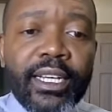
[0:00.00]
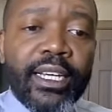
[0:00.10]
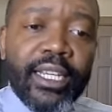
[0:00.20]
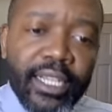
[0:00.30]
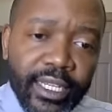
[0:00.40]

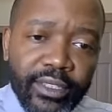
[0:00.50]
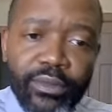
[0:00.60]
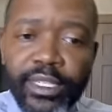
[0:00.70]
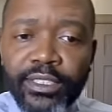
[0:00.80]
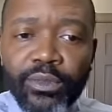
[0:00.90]
And the
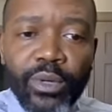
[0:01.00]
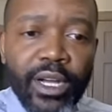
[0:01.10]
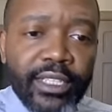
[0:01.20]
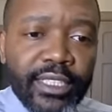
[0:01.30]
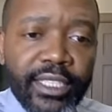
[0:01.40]
reason was
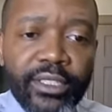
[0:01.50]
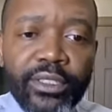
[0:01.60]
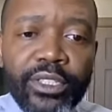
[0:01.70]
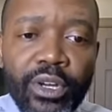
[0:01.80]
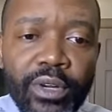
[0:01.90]
either
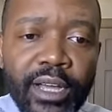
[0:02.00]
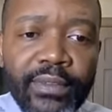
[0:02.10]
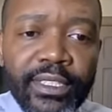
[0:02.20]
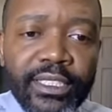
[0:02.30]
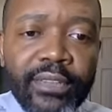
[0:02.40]
no evidence
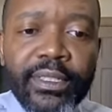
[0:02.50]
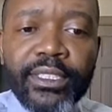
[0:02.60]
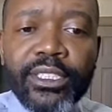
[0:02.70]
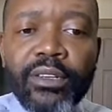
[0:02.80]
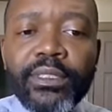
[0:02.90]
of
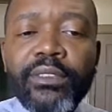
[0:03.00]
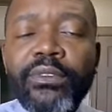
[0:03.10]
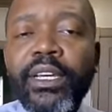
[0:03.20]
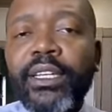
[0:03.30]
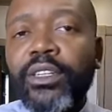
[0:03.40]
in-service
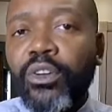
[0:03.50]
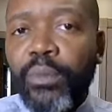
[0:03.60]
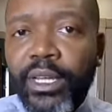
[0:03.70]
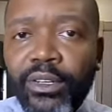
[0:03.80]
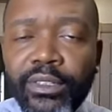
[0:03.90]
event, no
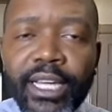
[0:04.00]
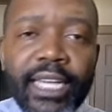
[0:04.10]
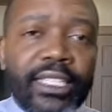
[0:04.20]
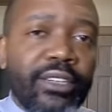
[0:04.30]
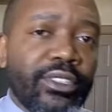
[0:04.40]
medical
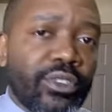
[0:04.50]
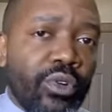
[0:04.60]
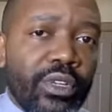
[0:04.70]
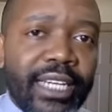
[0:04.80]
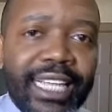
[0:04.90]
diagnosis, or
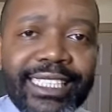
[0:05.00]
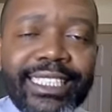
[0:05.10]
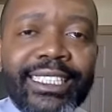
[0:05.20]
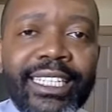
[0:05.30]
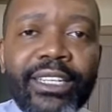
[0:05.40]
nexus
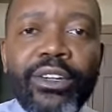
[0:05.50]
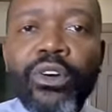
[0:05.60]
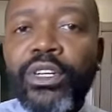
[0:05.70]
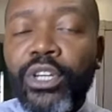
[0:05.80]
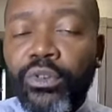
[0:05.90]
link, or
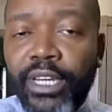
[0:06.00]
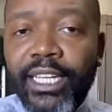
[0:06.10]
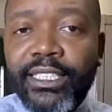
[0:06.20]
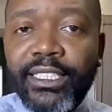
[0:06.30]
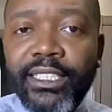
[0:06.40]
no
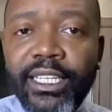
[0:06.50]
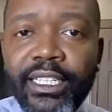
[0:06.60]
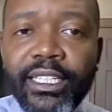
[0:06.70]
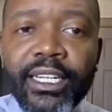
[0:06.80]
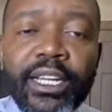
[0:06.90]
nexus link.
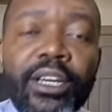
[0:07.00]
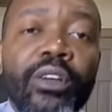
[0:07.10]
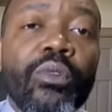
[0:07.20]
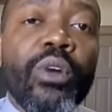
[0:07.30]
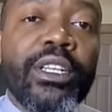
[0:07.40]

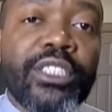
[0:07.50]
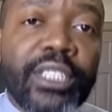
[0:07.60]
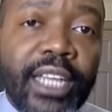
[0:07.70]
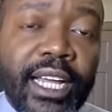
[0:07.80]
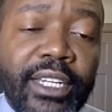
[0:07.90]
What should
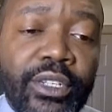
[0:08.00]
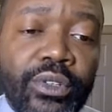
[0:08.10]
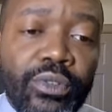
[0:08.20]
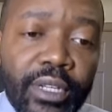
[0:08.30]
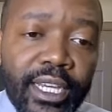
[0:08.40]
I do
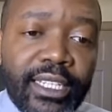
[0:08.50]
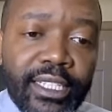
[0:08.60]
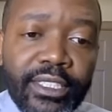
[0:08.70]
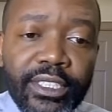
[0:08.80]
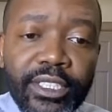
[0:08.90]
in this
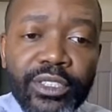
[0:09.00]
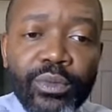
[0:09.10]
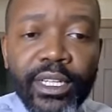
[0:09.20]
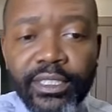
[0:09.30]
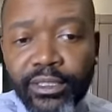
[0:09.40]

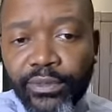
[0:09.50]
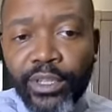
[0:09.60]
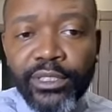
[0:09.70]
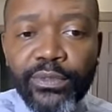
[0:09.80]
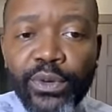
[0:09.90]
situation? First and
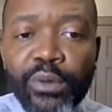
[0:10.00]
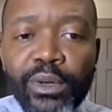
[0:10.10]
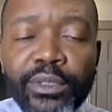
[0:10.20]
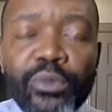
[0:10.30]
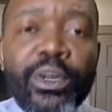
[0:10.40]
foremost, we
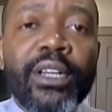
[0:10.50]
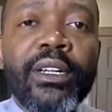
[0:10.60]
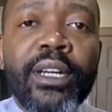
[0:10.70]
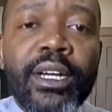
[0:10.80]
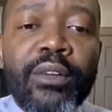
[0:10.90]
want to
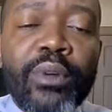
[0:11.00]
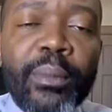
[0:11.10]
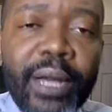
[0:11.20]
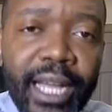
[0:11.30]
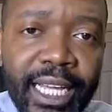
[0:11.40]

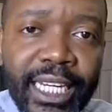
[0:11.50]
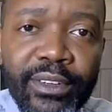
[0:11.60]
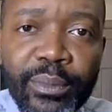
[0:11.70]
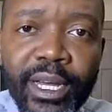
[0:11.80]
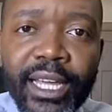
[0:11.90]
remind
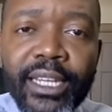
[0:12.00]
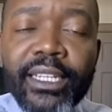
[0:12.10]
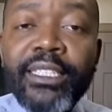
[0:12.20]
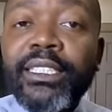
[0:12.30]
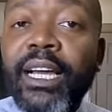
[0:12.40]
everybody it's
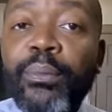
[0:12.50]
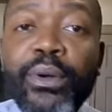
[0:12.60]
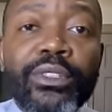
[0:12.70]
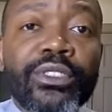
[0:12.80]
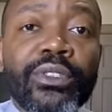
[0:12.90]
not
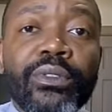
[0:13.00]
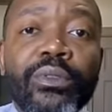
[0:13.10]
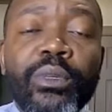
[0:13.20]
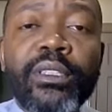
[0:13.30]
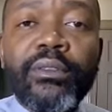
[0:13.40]
personal
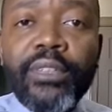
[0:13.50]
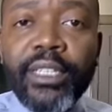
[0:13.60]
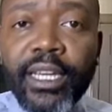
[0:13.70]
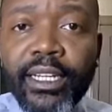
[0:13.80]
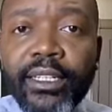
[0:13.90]
with the VA.
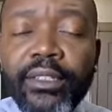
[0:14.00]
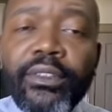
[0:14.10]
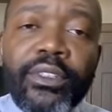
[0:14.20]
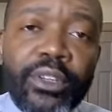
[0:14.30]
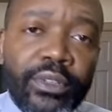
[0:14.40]
You
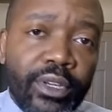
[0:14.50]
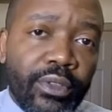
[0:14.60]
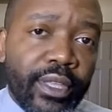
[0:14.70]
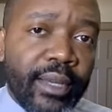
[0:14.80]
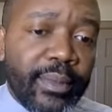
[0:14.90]
don't know
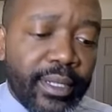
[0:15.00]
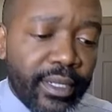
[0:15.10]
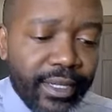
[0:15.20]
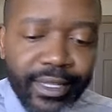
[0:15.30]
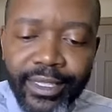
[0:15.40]
them,
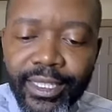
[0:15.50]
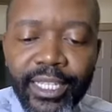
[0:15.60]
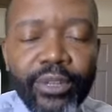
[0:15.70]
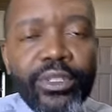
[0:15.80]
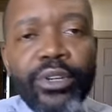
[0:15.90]
they don't
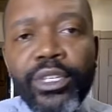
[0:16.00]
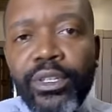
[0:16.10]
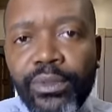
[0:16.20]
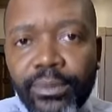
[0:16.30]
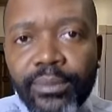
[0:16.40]
know you,
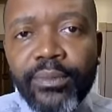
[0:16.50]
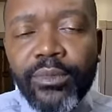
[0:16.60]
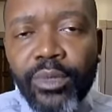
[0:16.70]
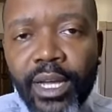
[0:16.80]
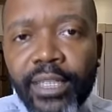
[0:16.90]

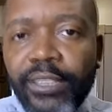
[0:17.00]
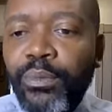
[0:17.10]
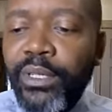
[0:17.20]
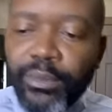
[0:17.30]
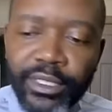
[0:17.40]
right? It's pretty
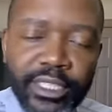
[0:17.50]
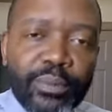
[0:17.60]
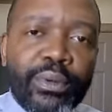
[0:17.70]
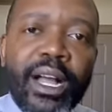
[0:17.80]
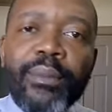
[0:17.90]
much just
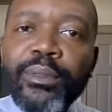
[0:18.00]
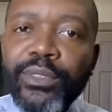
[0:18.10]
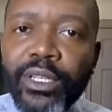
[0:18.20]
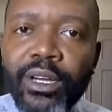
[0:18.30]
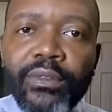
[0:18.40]
problem solving.